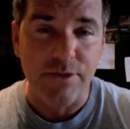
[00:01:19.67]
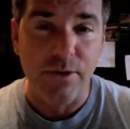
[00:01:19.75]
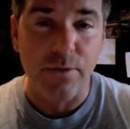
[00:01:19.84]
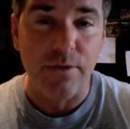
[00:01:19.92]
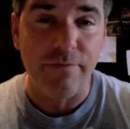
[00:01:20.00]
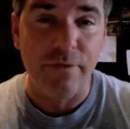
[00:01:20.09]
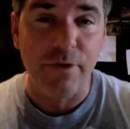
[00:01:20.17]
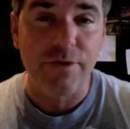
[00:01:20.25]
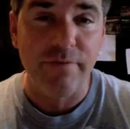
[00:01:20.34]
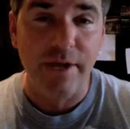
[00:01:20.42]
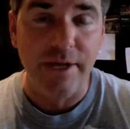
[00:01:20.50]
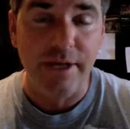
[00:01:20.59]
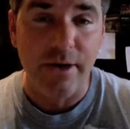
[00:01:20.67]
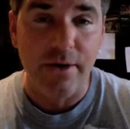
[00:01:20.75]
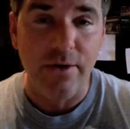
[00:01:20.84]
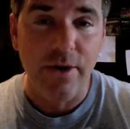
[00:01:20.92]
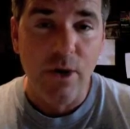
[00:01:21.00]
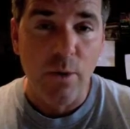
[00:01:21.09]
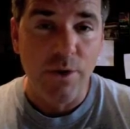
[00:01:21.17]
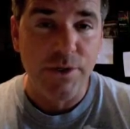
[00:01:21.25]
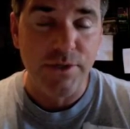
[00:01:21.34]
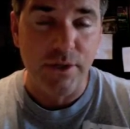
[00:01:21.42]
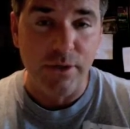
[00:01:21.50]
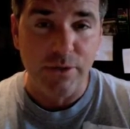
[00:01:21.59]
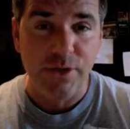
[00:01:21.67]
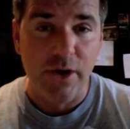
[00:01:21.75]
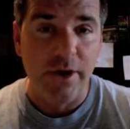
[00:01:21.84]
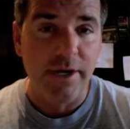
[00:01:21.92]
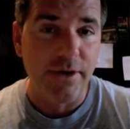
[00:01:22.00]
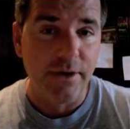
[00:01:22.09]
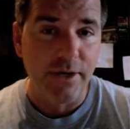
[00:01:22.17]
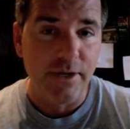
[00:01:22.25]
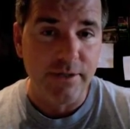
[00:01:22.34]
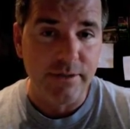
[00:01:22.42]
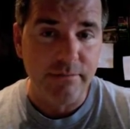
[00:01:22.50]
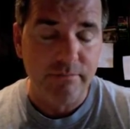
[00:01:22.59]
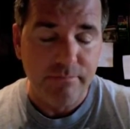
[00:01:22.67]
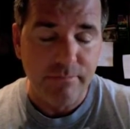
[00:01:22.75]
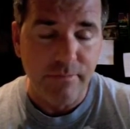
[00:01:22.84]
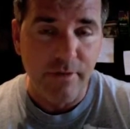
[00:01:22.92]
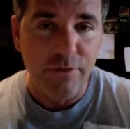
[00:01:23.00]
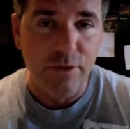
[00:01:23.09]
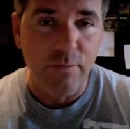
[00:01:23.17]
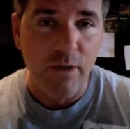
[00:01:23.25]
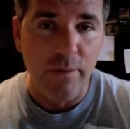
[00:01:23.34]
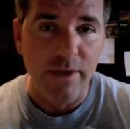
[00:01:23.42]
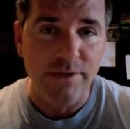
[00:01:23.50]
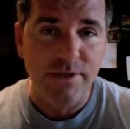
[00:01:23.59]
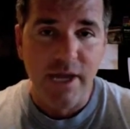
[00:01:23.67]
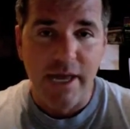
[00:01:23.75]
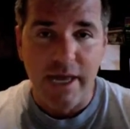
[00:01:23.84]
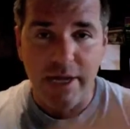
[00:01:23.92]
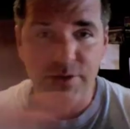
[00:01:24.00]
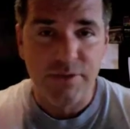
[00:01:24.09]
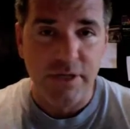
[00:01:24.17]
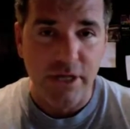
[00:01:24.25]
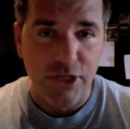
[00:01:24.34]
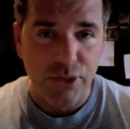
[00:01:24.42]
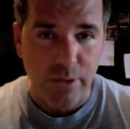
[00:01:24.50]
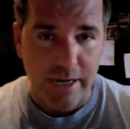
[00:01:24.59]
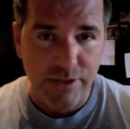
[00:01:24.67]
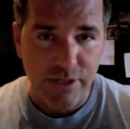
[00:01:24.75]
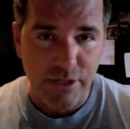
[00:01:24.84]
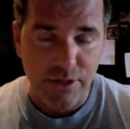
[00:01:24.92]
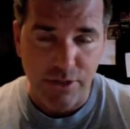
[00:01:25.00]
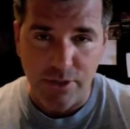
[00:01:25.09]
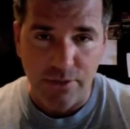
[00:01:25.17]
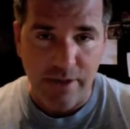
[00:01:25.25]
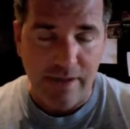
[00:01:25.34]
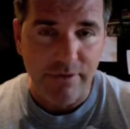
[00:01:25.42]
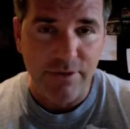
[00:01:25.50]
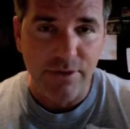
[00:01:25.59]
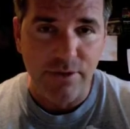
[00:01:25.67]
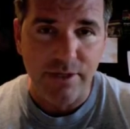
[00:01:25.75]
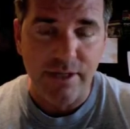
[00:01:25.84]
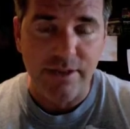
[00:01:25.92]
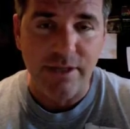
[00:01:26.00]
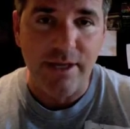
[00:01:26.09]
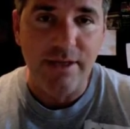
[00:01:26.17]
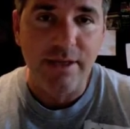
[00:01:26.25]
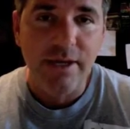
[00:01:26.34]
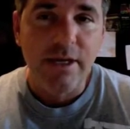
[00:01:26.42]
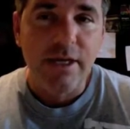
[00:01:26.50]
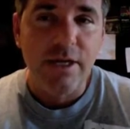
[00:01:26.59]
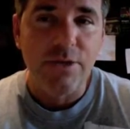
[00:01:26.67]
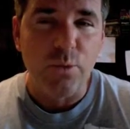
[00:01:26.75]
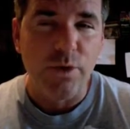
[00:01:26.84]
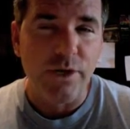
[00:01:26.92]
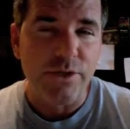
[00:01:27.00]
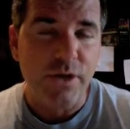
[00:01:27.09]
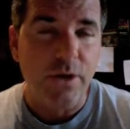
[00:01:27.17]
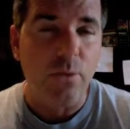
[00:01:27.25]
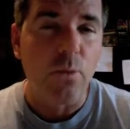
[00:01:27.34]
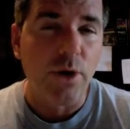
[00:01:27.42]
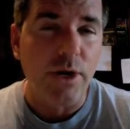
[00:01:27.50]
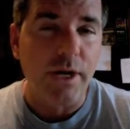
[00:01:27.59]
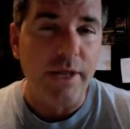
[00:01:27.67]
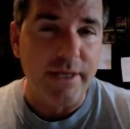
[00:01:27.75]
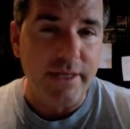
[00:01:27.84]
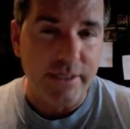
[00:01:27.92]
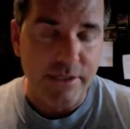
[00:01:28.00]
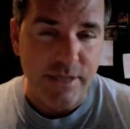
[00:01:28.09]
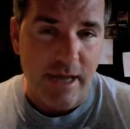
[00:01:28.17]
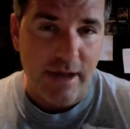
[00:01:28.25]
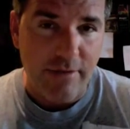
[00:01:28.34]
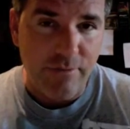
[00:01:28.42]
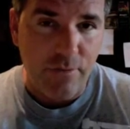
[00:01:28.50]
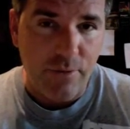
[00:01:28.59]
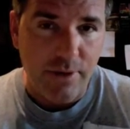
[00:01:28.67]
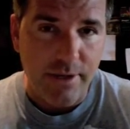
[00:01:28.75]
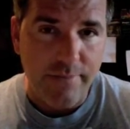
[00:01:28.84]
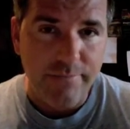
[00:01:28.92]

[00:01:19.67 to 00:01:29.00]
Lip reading: So the first video, which is, I'll start here in a few moments, and it's just going to transition. You don't have to do anything. Is we're going to start working on the inside for you.